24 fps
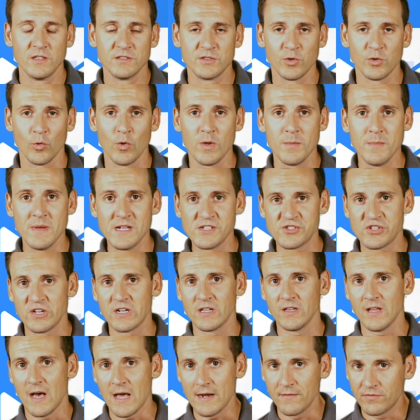So we mentioned
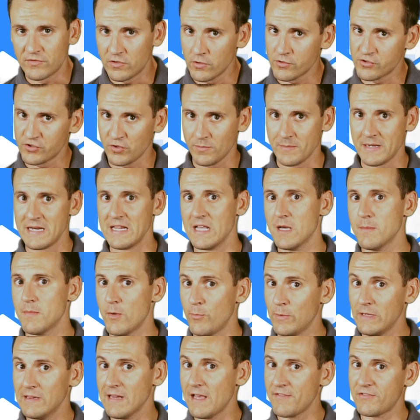a lot of social media,
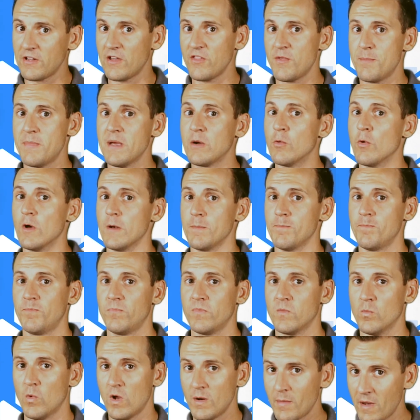but we left out the big one.
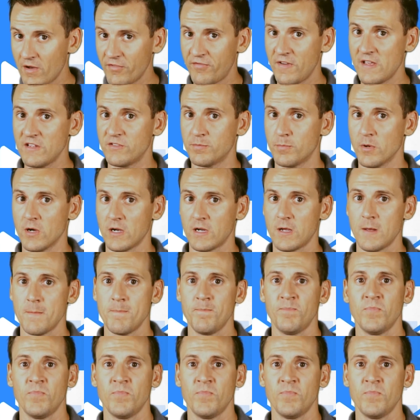What about Facebook?